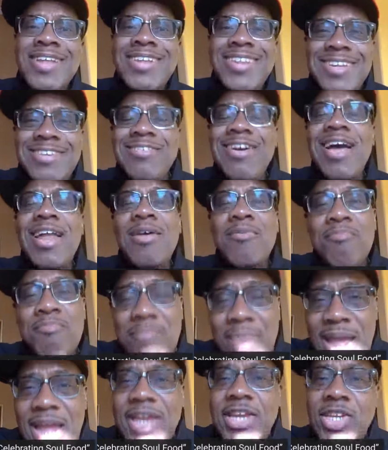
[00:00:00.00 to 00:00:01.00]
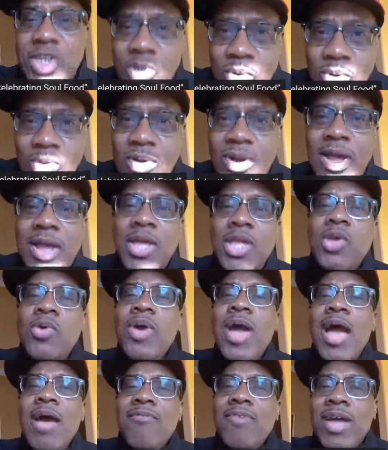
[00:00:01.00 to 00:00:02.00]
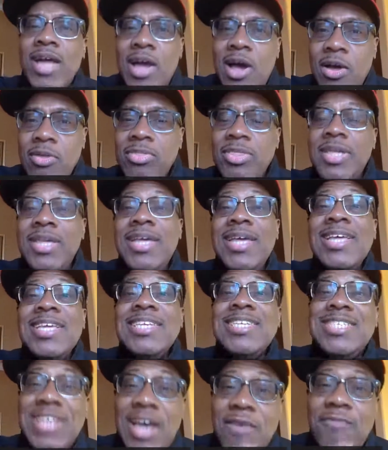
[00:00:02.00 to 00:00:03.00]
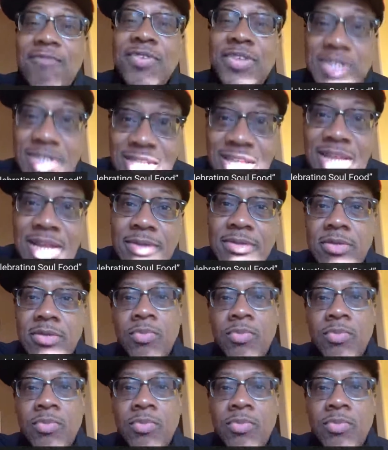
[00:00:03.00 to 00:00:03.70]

They're trying to make sure you have a healthy self-esteem.